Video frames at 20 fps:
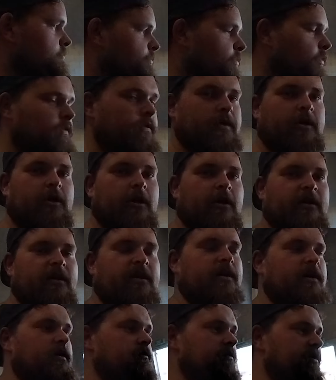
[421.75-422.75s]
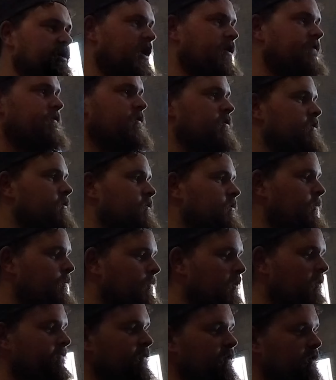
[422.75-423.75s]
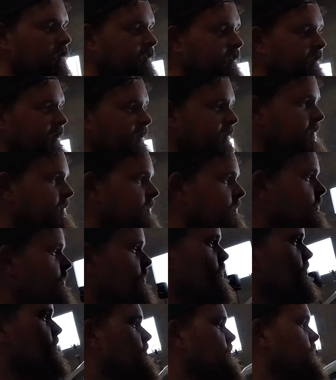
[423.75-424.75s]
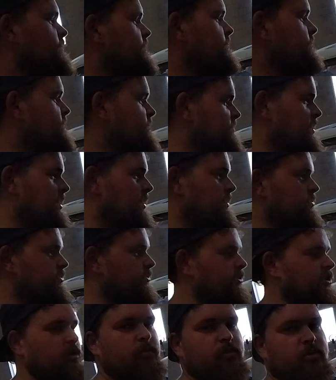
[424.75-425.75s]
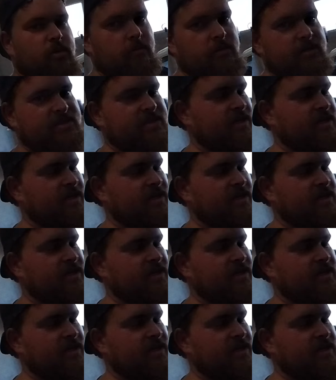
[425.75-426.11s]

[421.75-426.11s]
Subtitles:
pulled the gurney up, we gave it a bit of a clean. But I'm sure you can probably